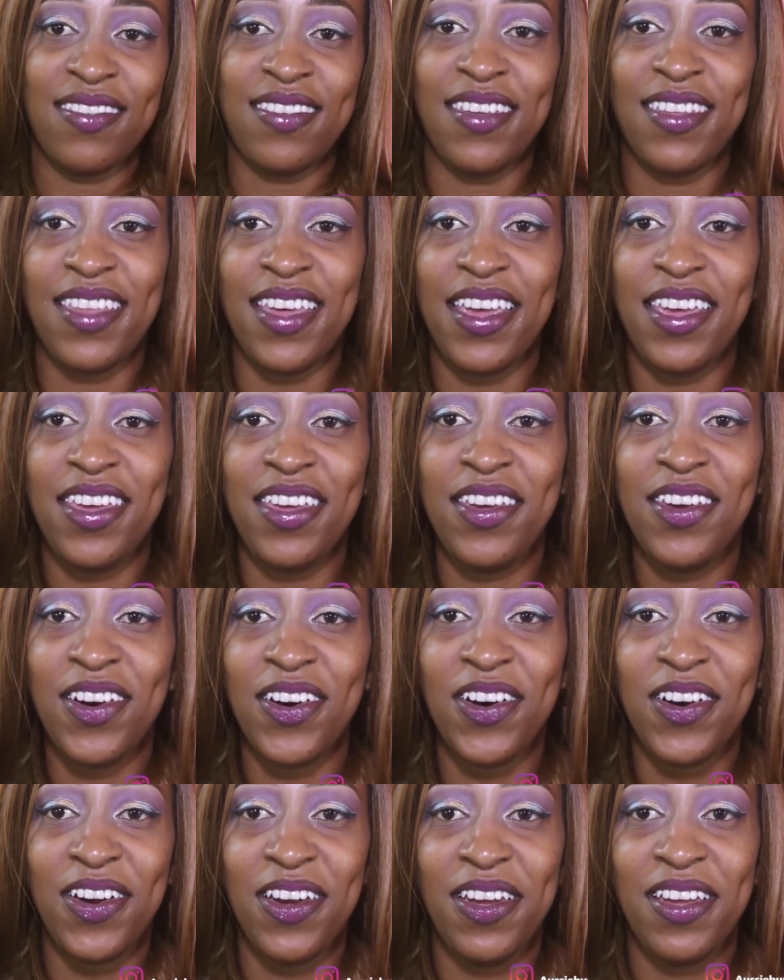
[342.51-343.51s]
There you
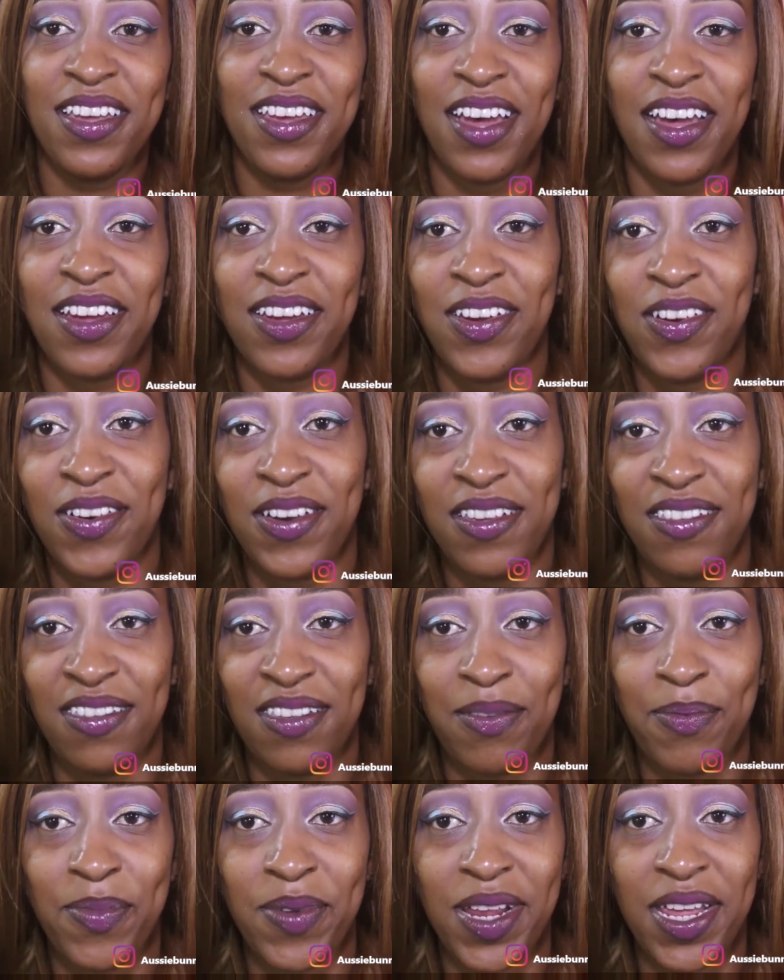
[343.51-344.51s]
go, cut crease
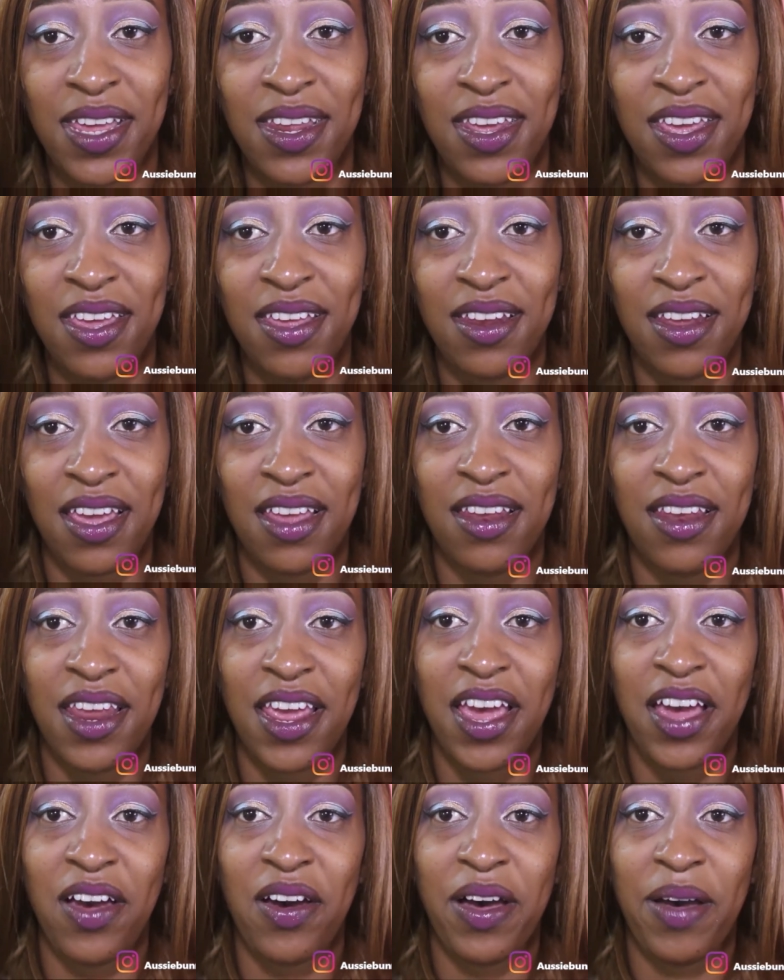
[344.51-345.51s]
completed, and
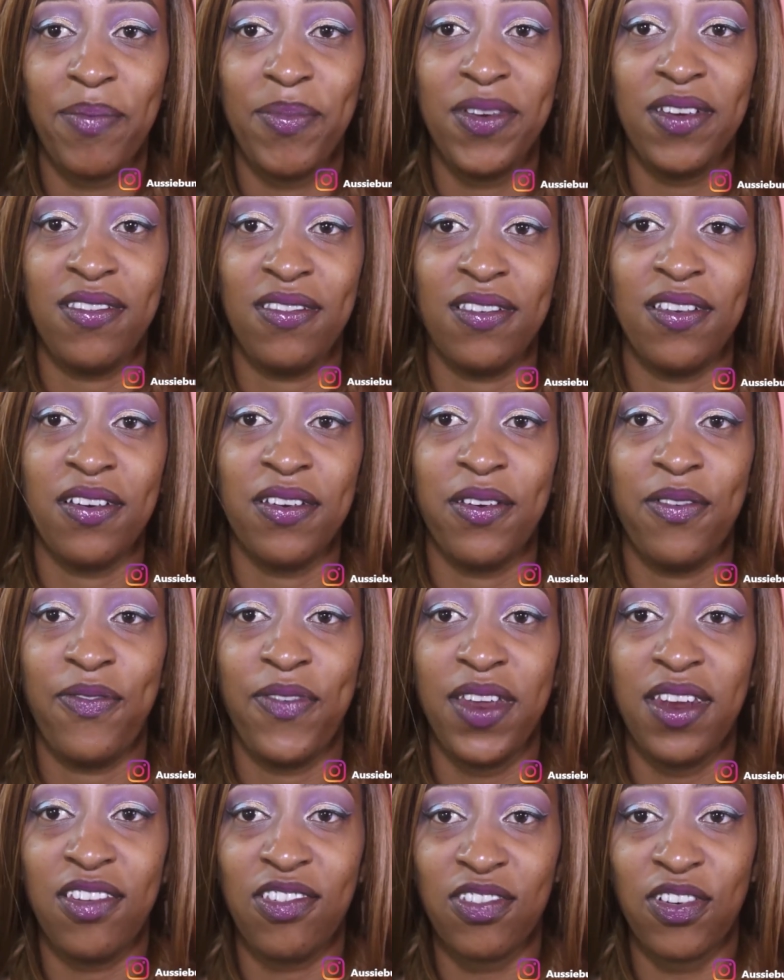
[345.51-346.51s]
now I'm just going to
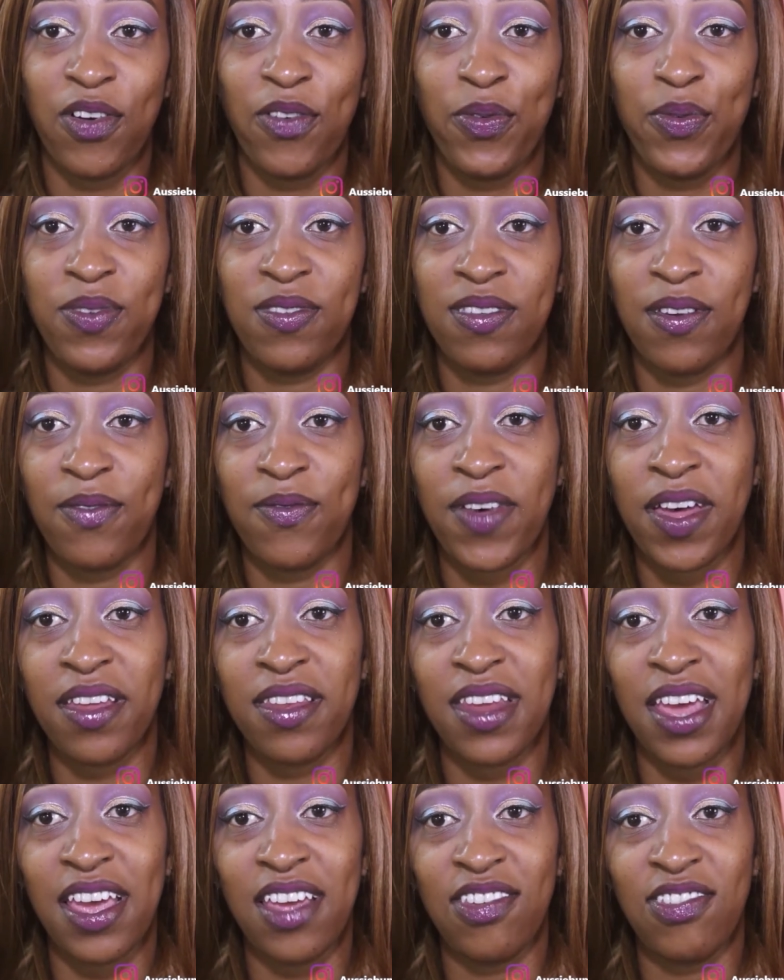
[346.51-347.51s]
finish off with some
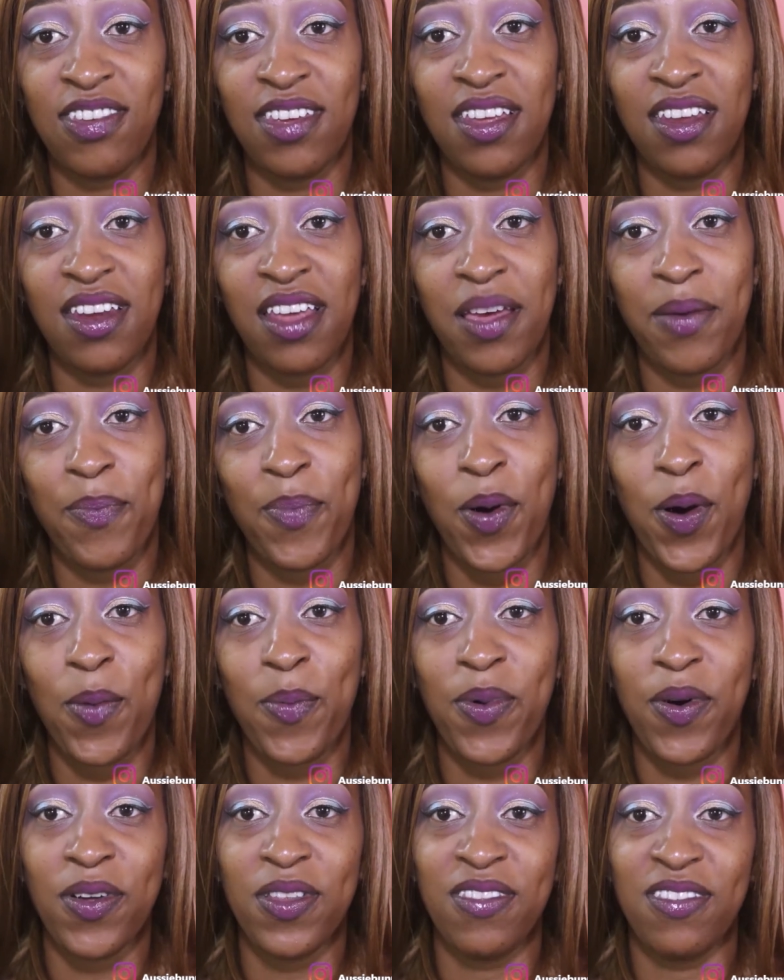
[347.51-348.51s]
foundation and
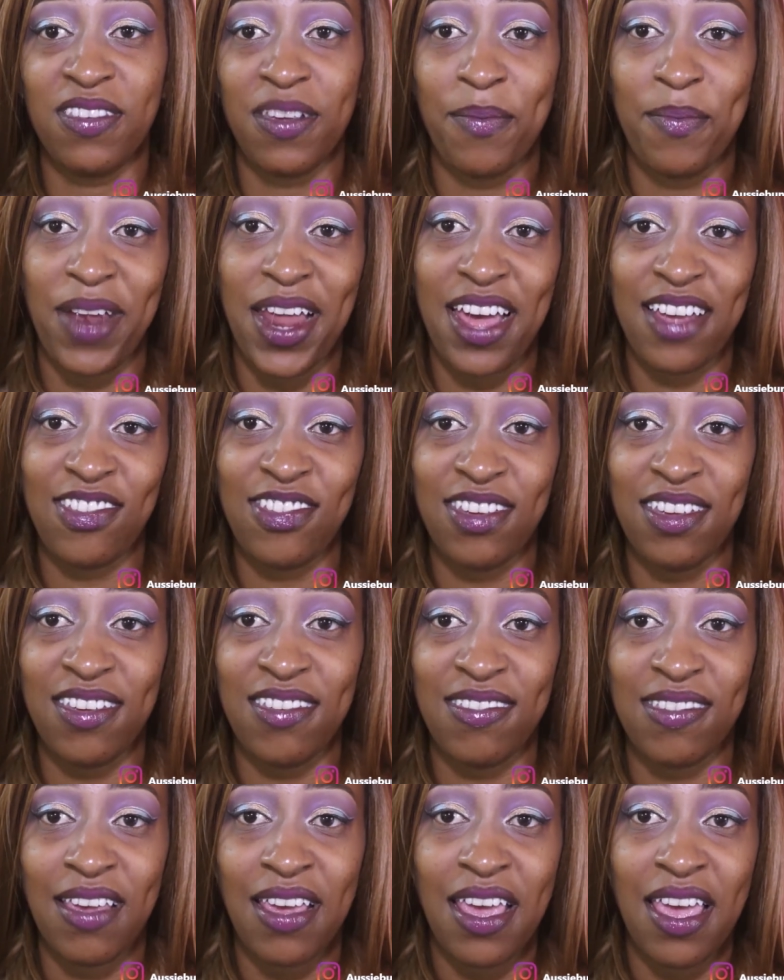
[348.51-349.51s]
pop on some
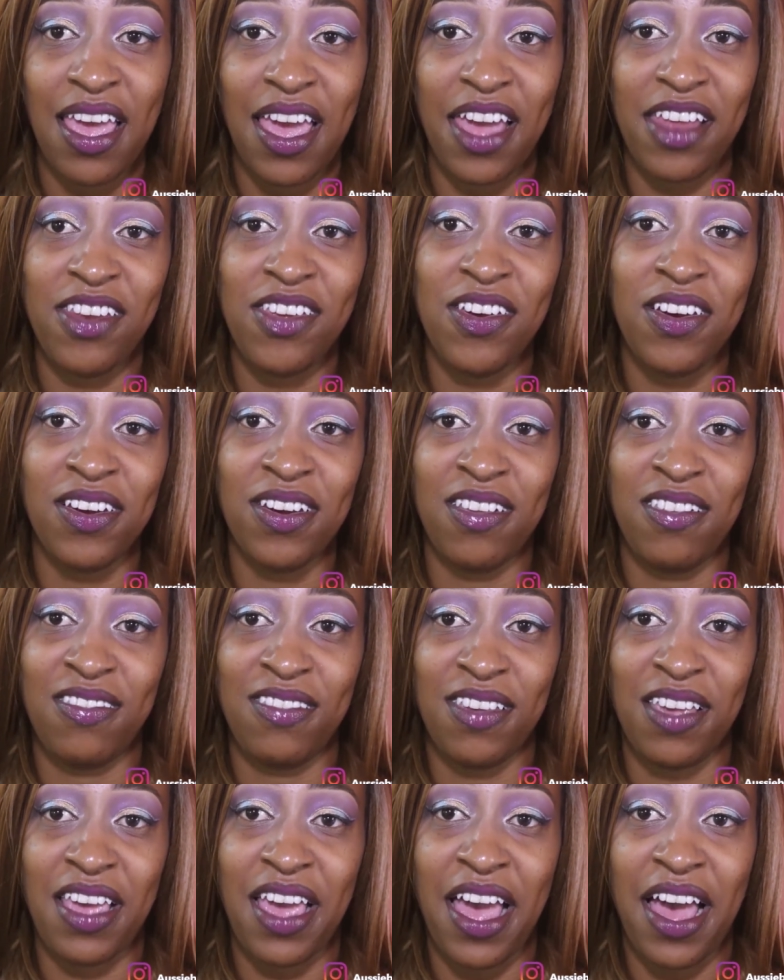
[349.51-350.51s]
lashes, and you're going to
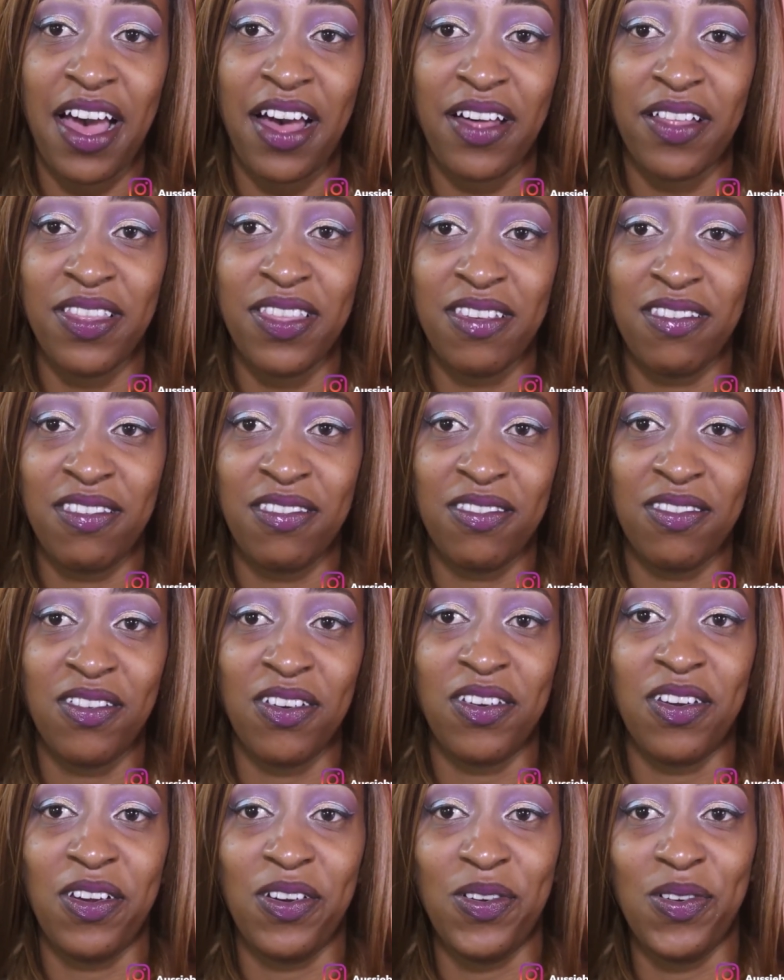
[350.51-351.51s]
see how this is
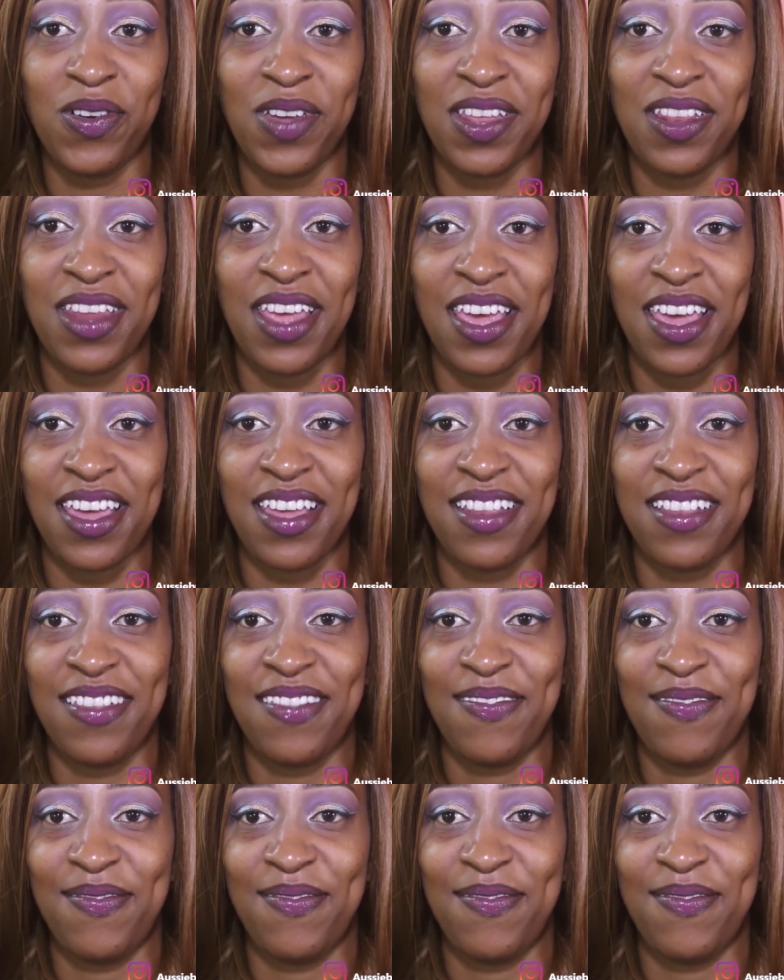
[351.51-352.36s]
going to look in the end.